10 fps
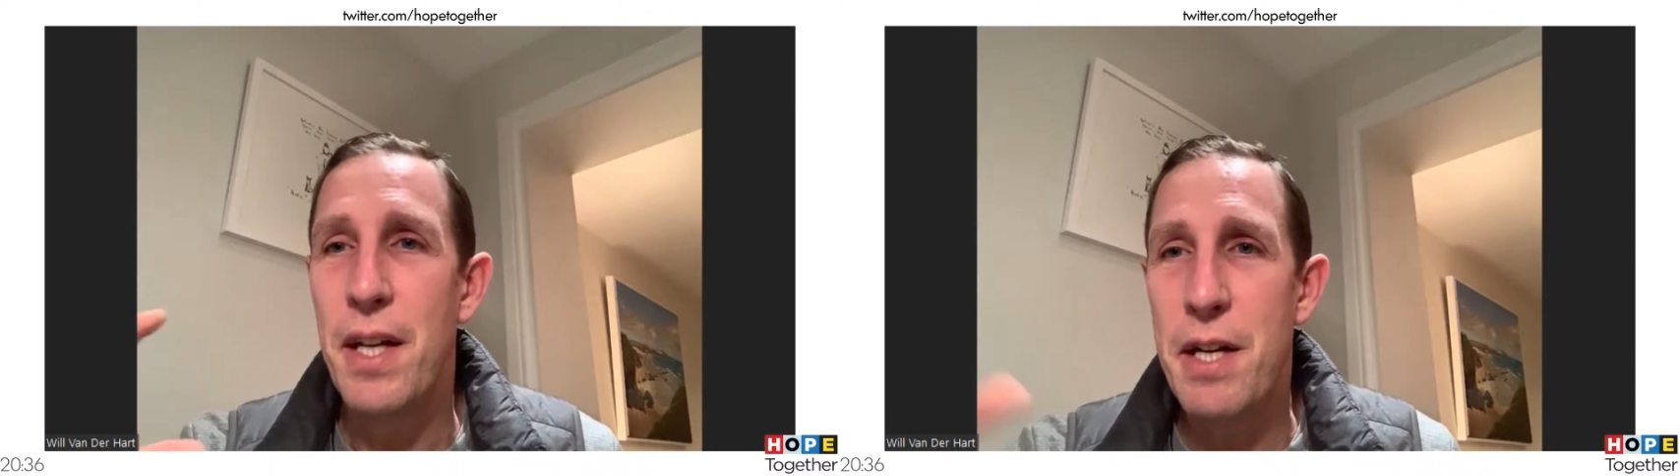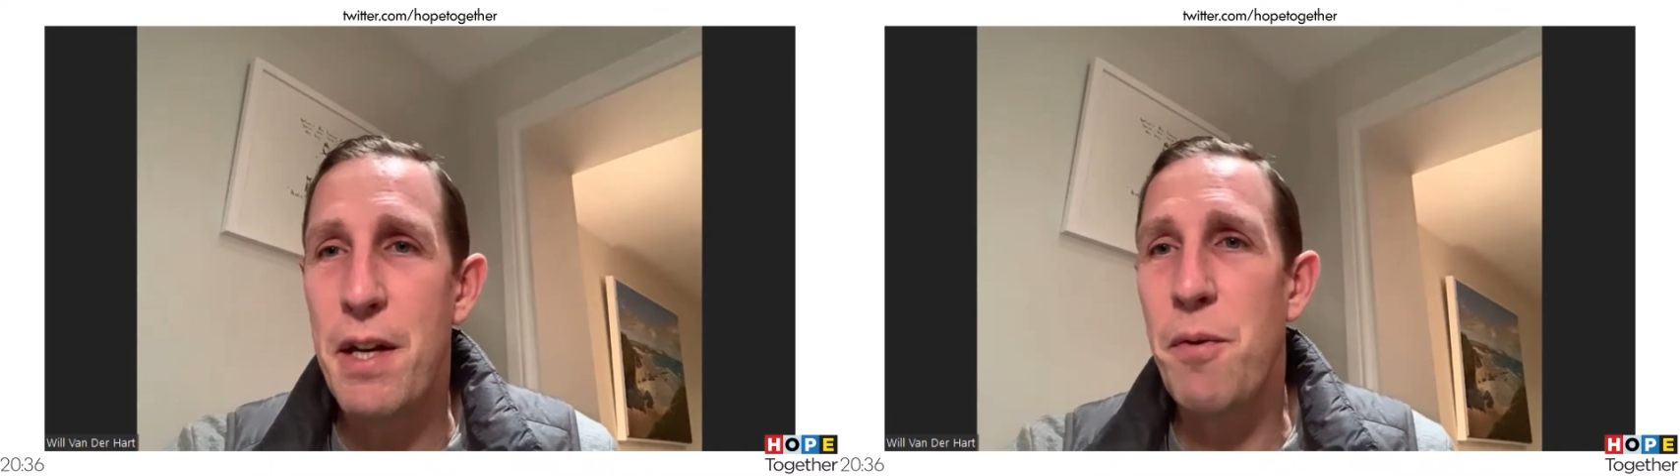
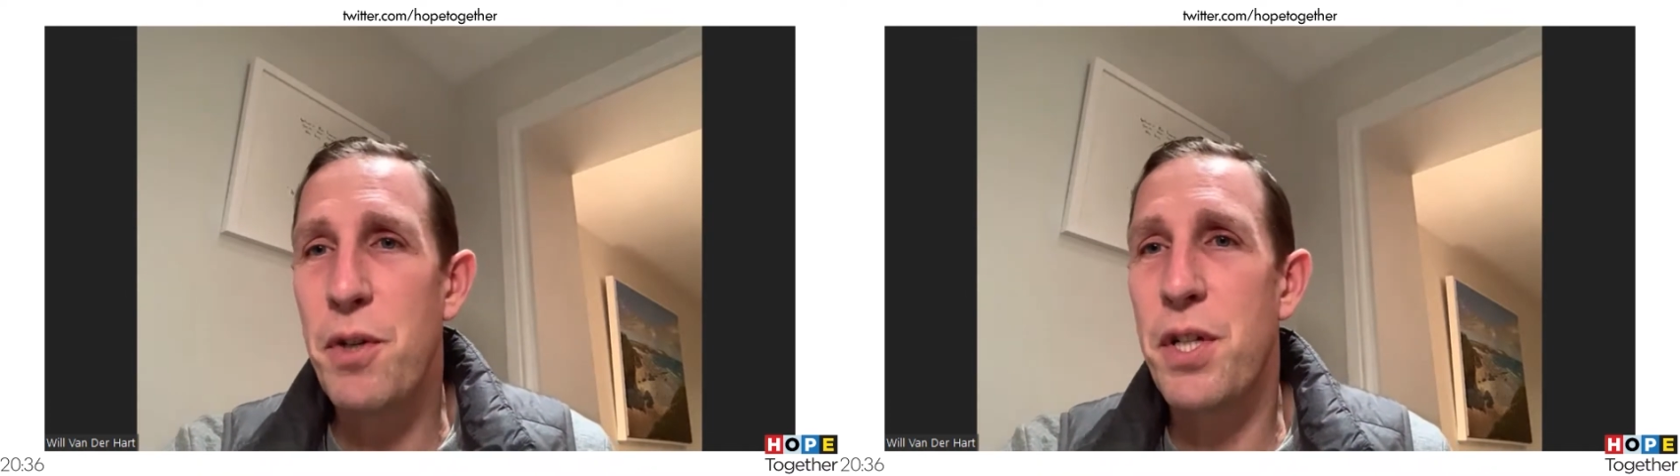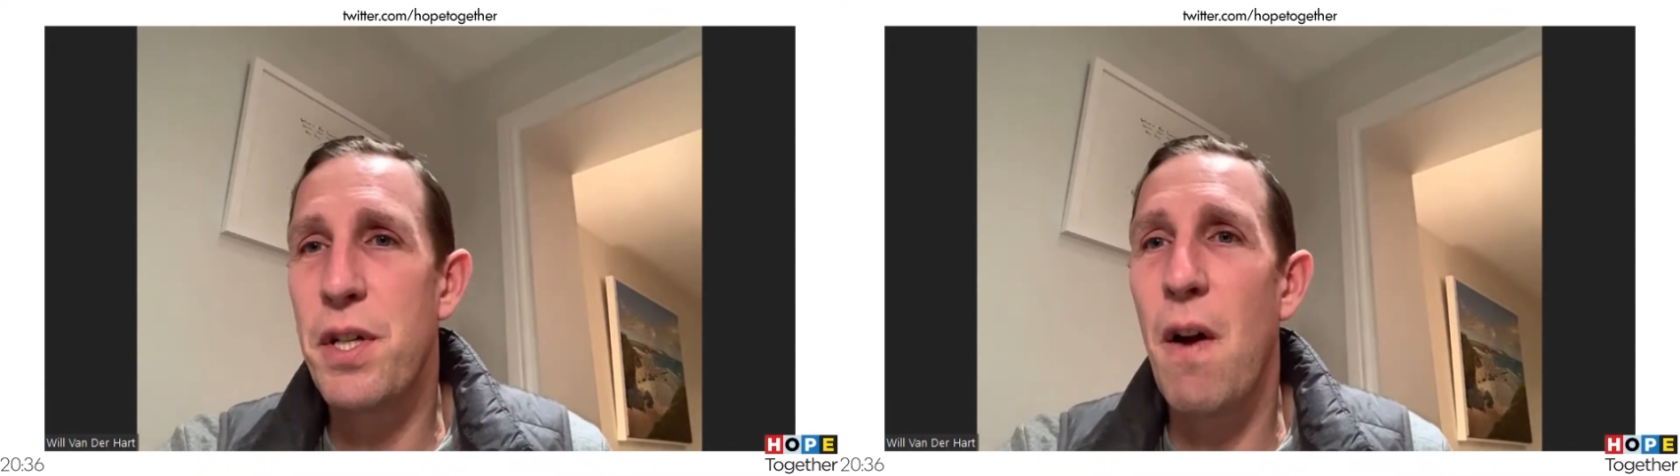You don't
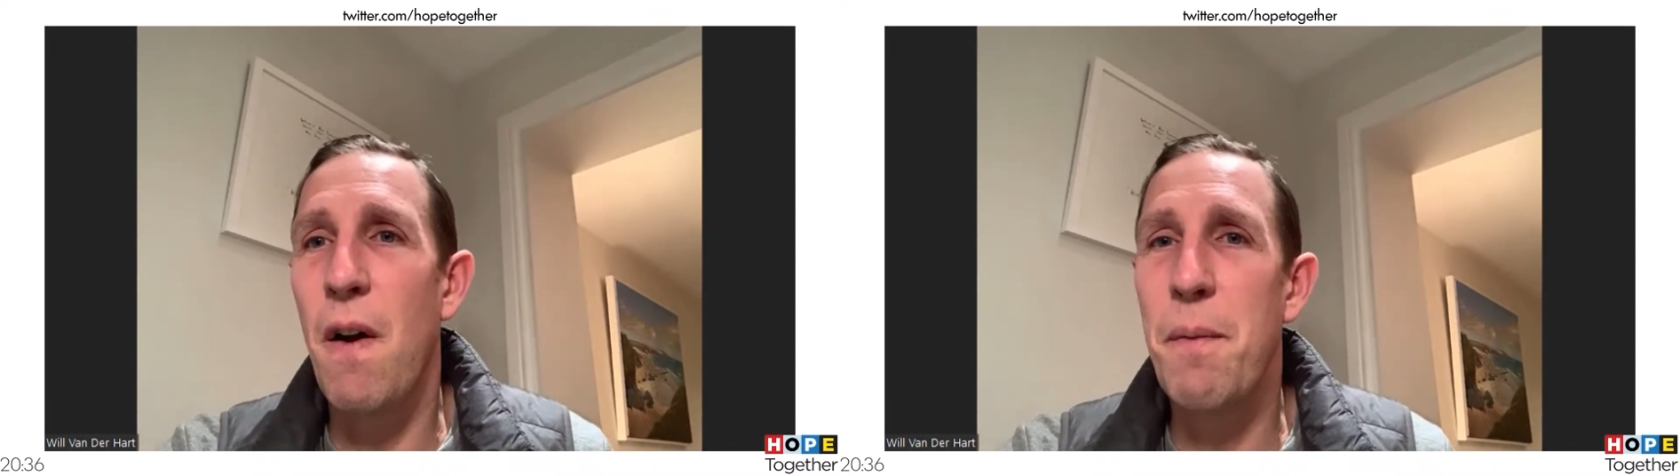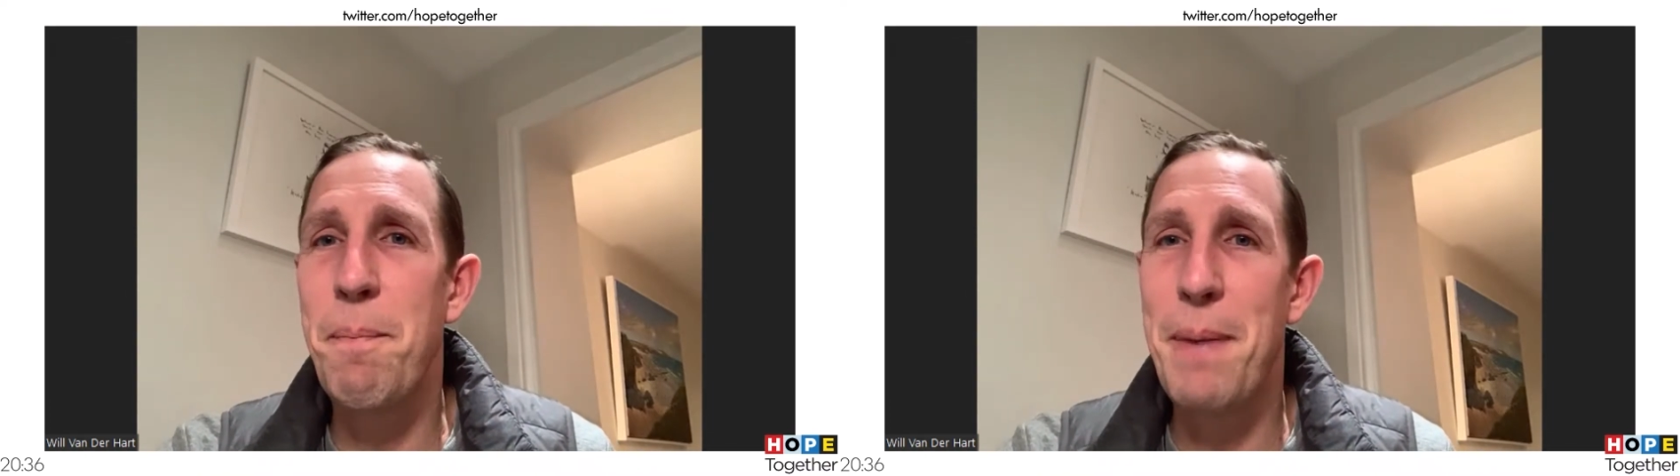just
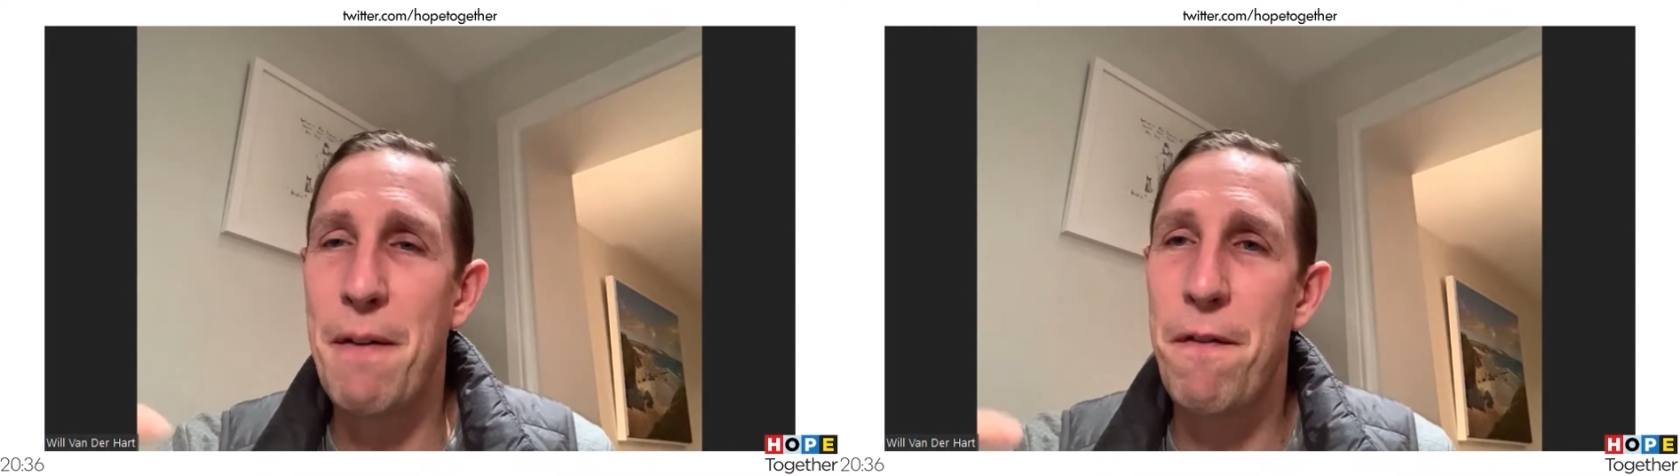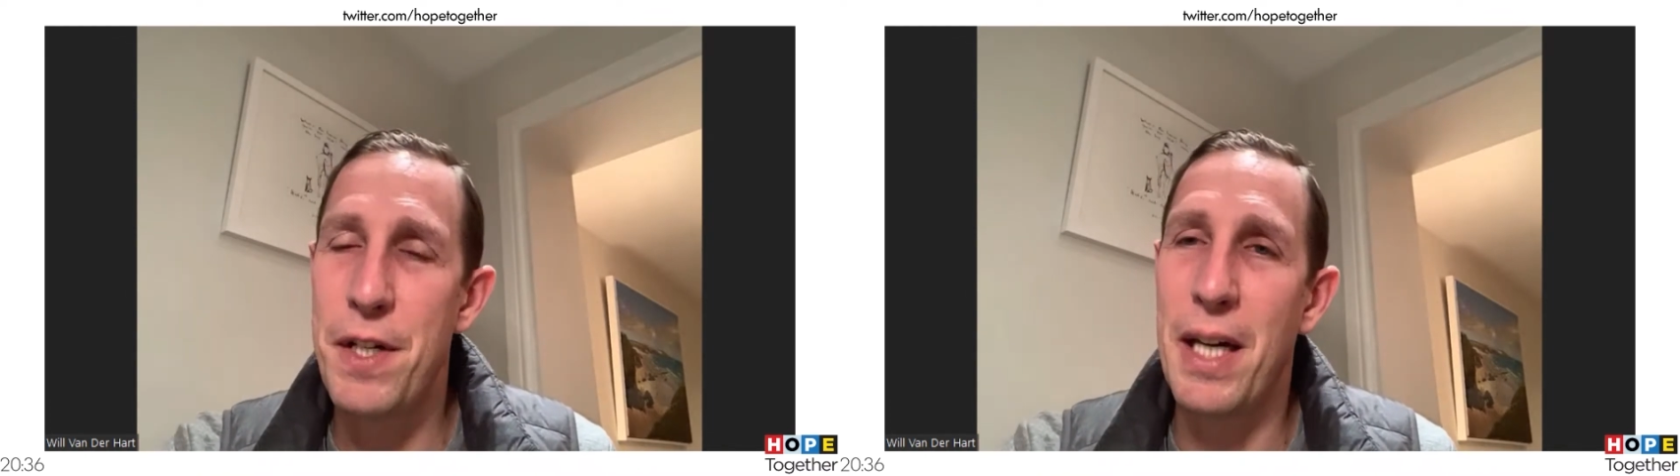start being
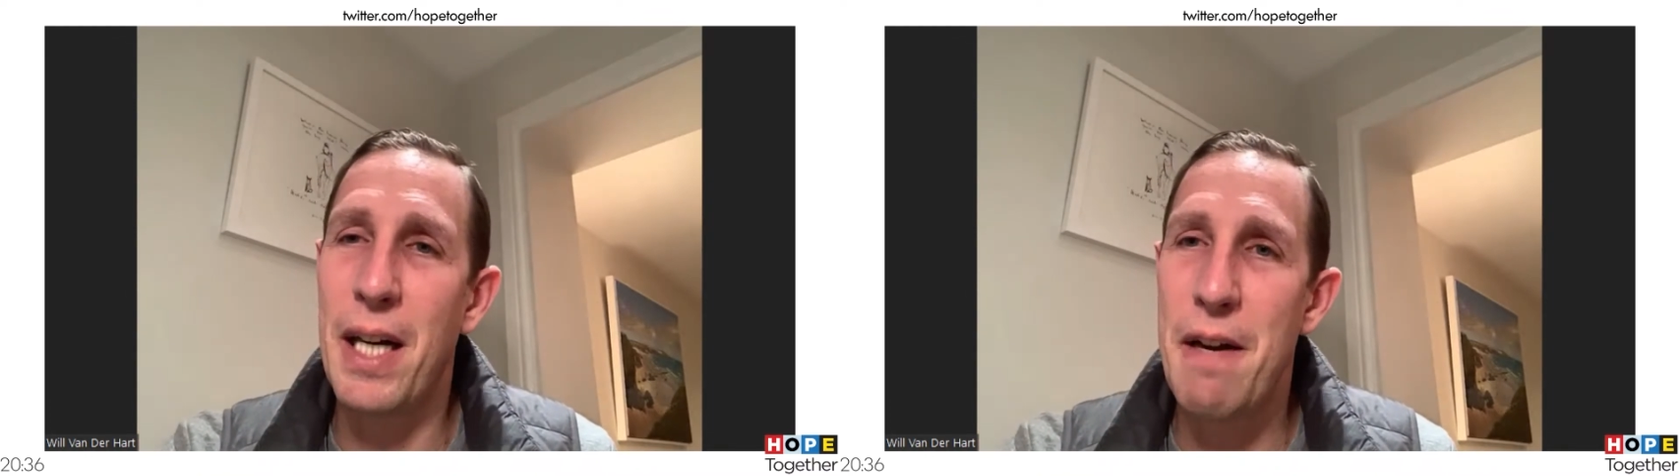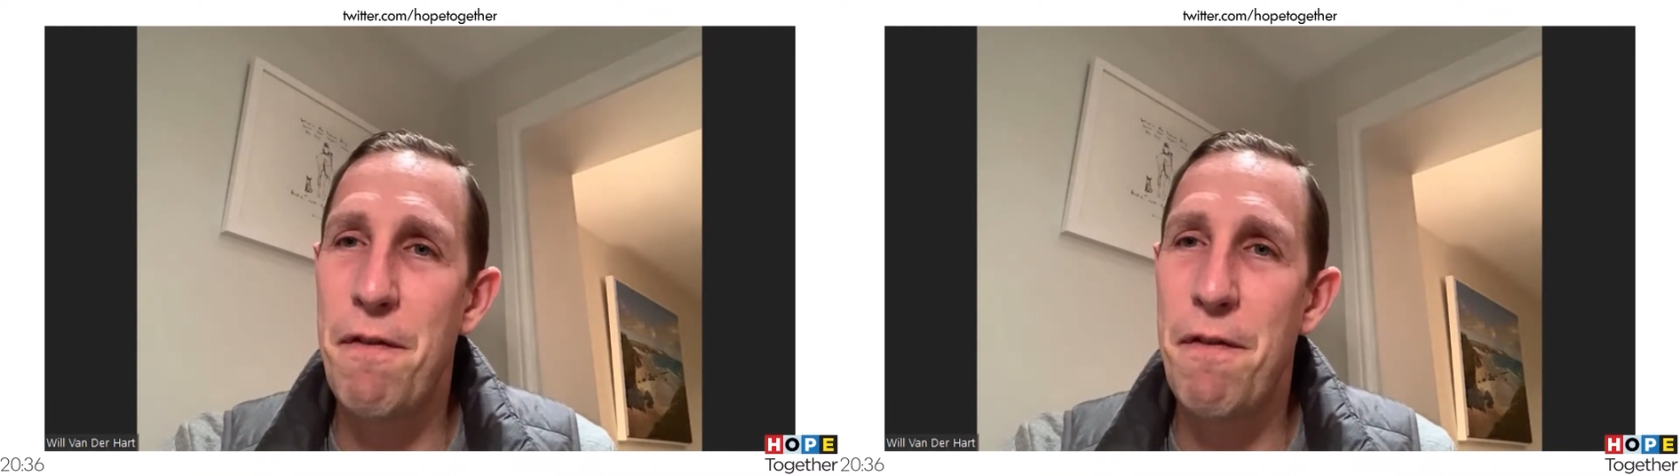physically